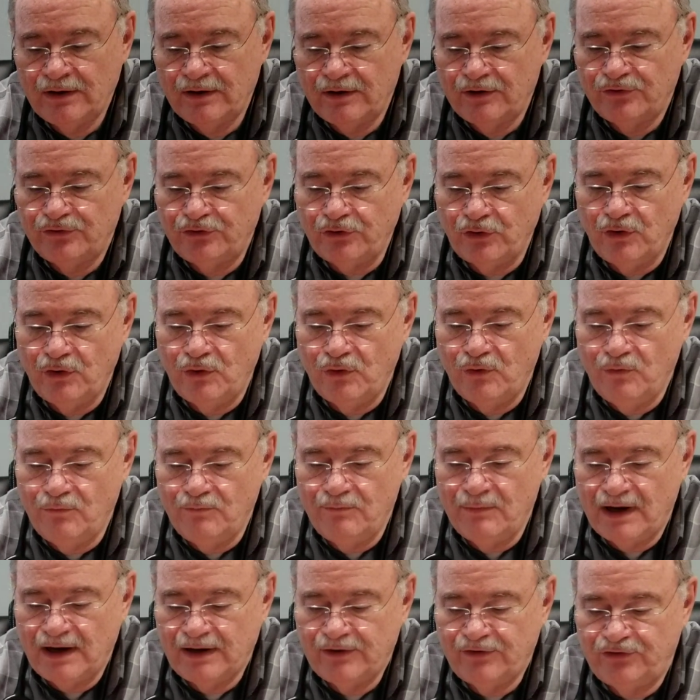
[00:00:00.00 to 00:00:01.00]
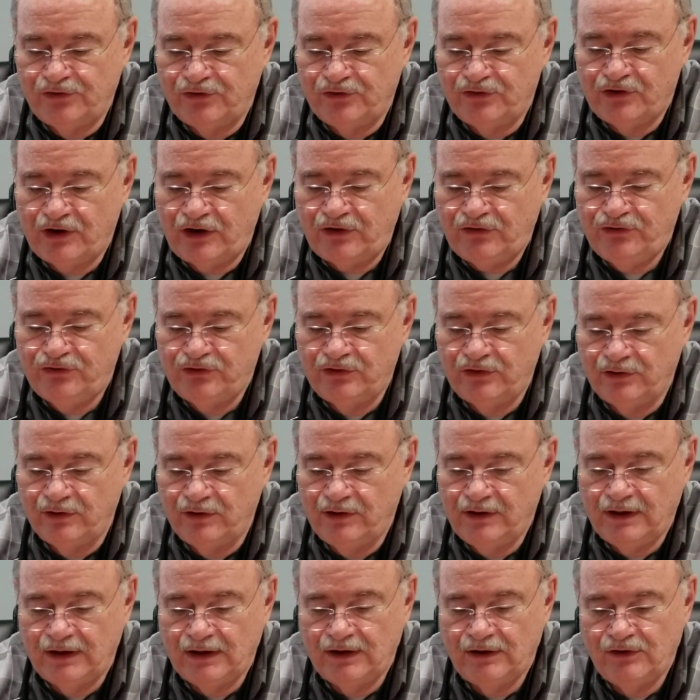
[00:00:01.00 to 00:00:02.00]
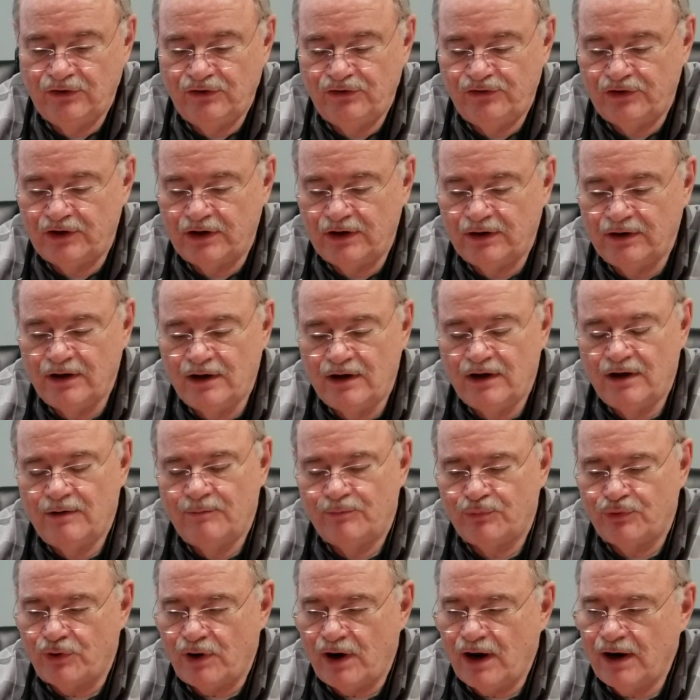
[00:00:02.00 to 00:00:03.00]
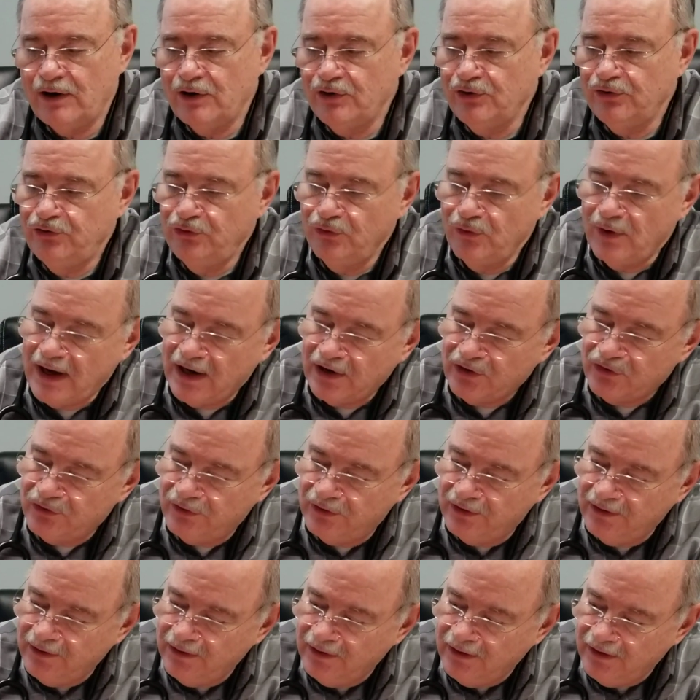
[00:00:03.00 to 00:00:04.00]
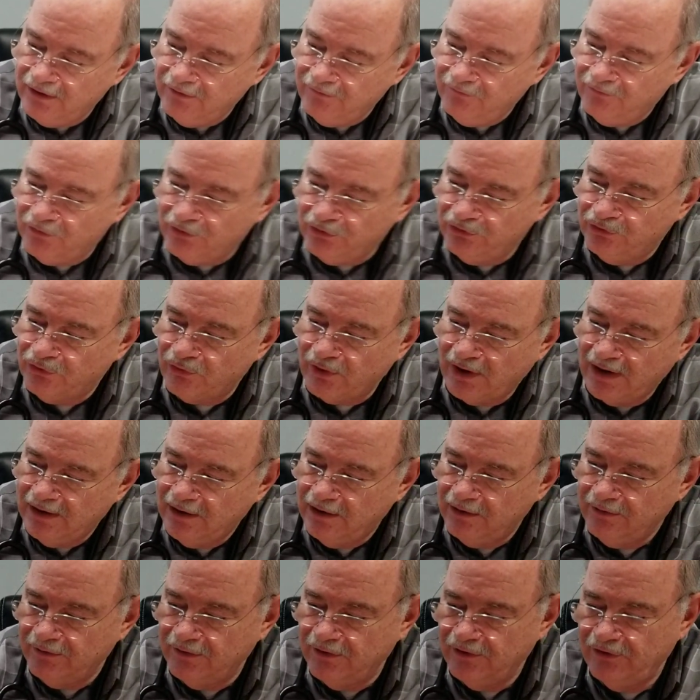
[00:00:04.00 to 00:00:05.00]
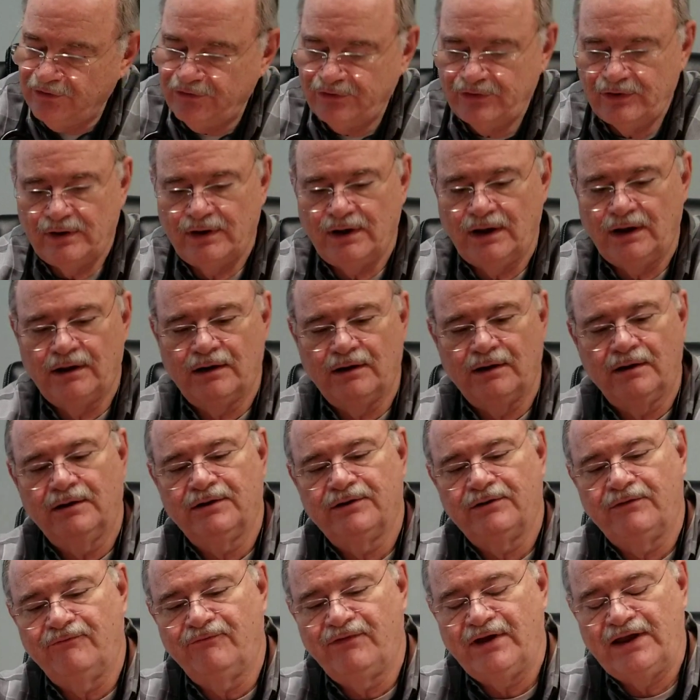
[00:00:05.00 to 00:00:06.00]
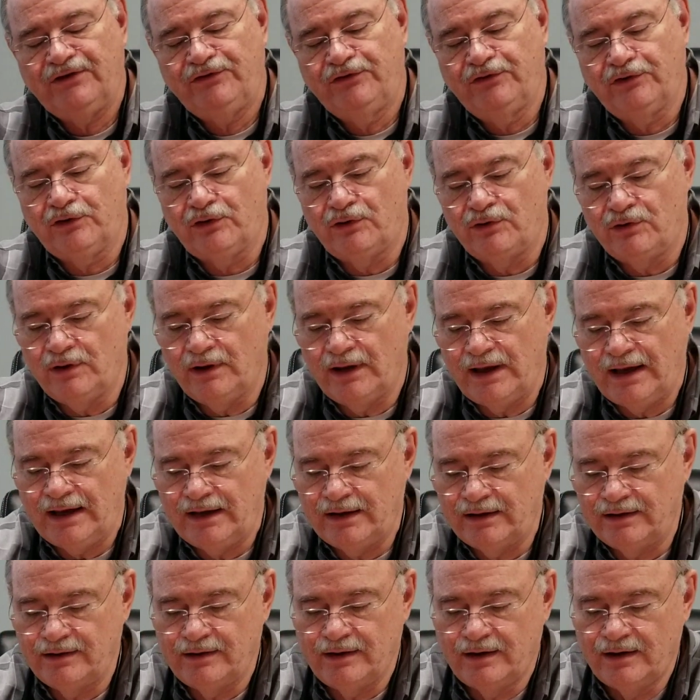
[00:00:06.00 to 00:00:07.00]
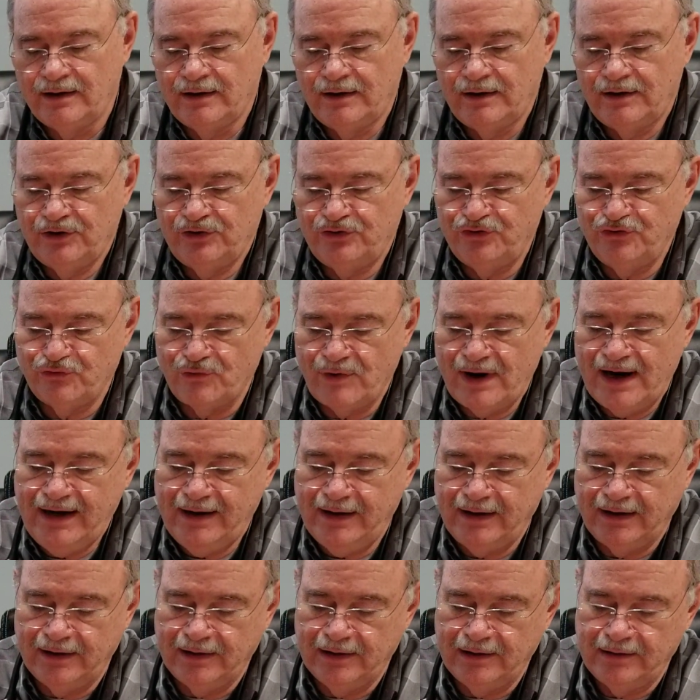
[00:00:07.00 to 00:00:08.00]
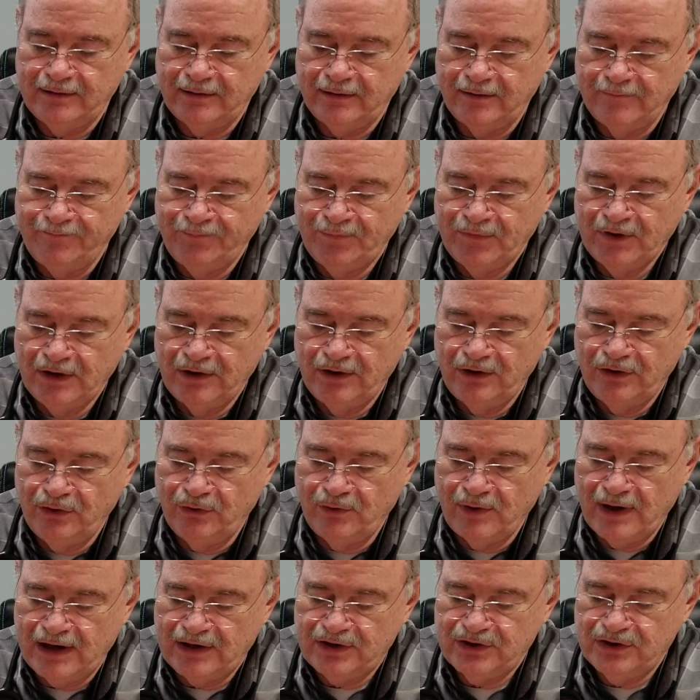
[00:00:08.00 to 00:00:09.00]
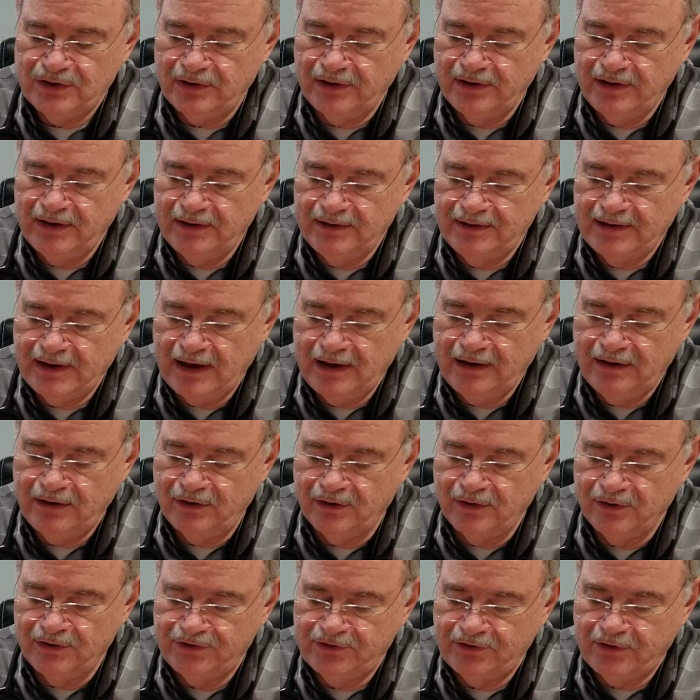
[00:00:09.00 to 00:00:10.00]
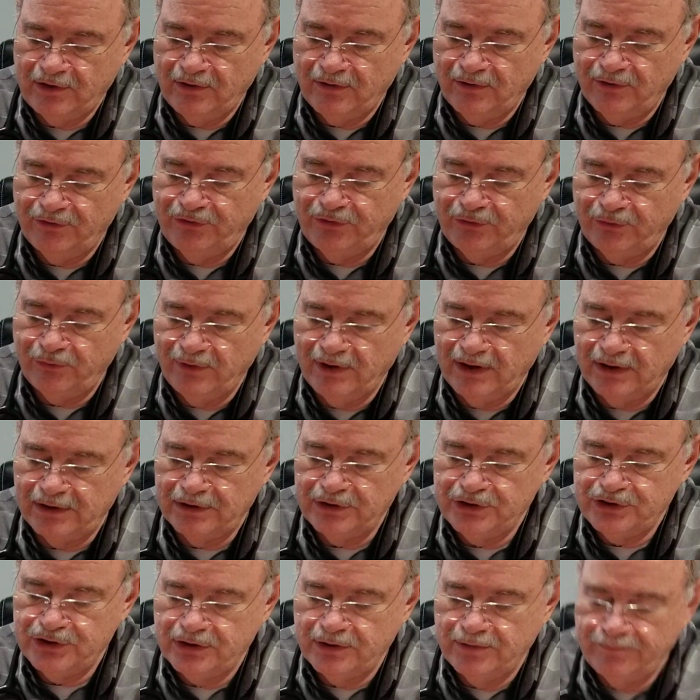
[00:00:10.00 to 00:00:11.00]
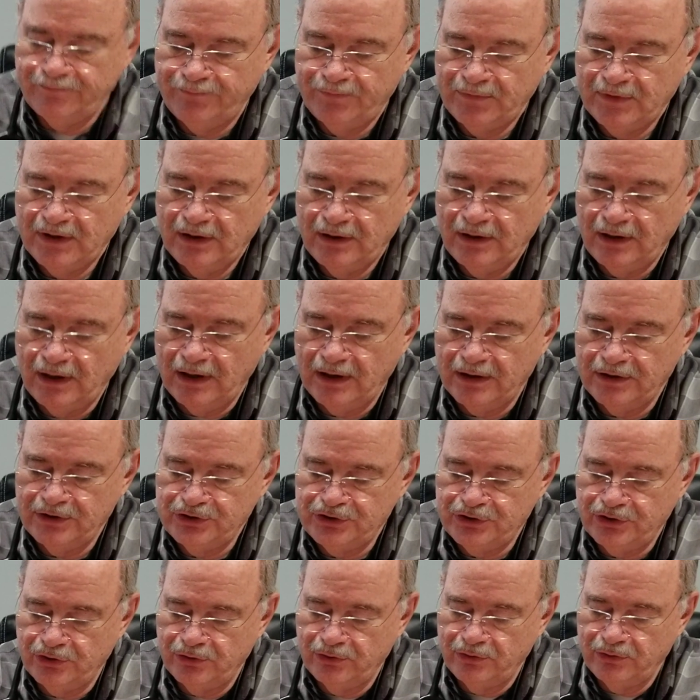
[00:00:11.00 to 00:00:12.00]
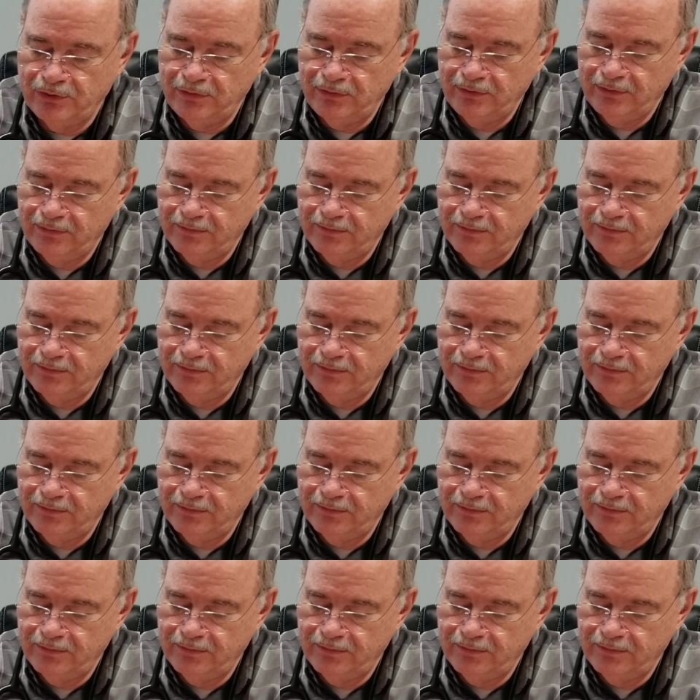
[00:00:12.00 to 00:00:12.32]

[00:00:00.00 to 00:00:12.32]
So my suggestion is that prior to actually infiltrating this vesicle and draining it, you actually take your sterile syringe and you